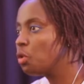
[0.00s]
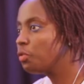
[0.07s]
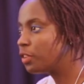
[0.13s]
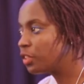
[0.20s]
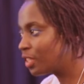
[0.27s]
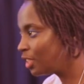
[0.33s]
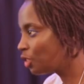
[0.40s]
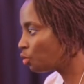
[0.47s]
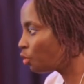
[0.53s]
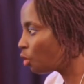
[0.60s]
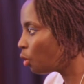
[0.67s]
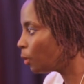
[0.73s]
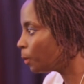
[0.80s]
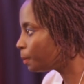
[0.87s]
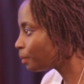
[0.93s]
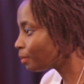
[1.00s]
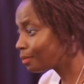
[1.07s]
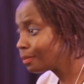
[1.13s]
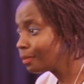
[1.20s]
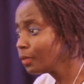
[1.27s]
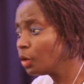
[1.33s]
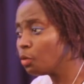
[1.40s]
over this role,
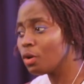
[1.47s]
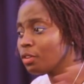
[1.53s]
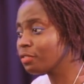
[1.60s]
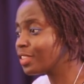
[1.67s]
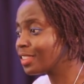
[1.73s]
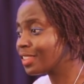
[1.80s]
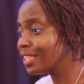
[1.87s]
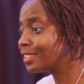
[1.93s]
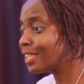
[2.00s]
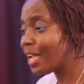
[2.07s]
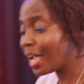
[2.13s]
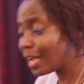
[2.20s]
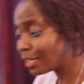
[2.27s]
one of the things I